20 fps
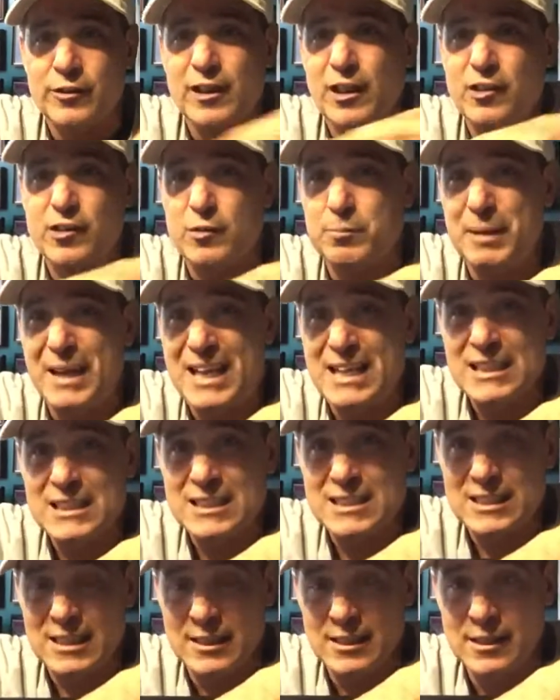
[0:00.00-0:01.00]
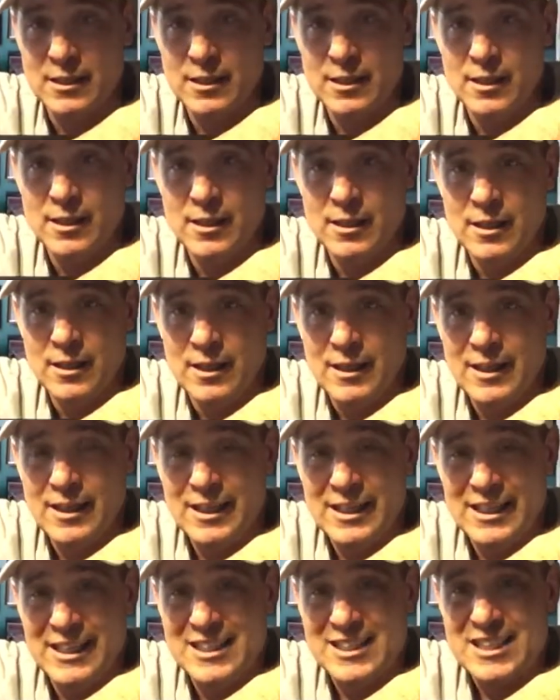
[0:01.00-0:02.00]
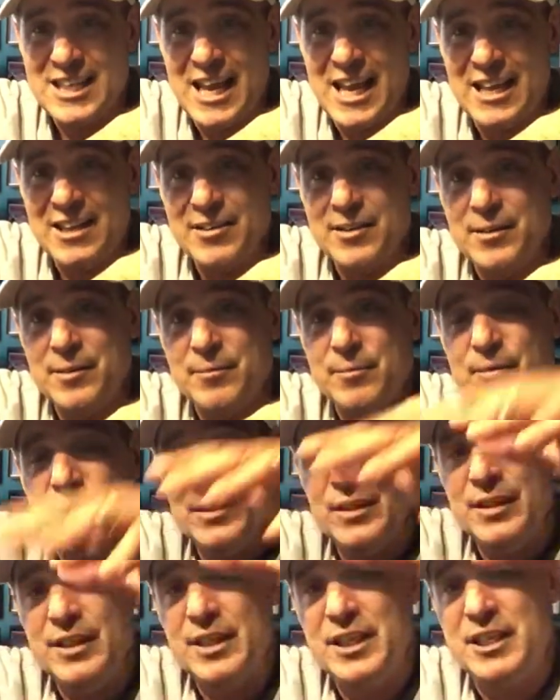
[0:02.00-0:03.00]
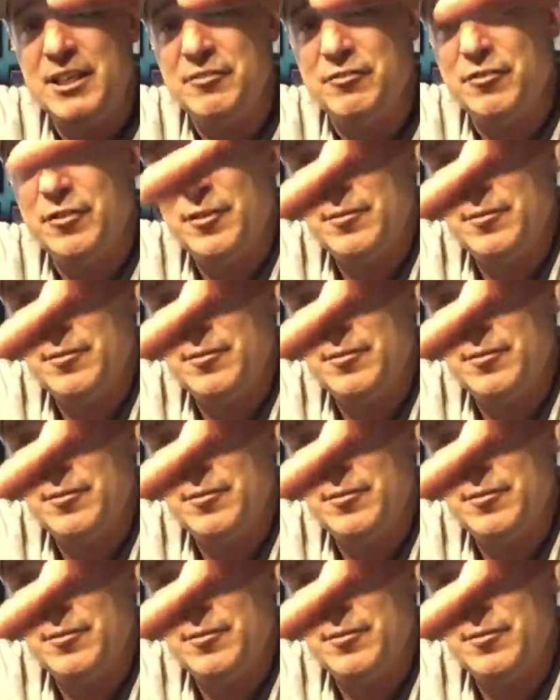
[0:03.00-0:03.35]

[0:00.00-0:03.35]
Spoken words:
enough space is that if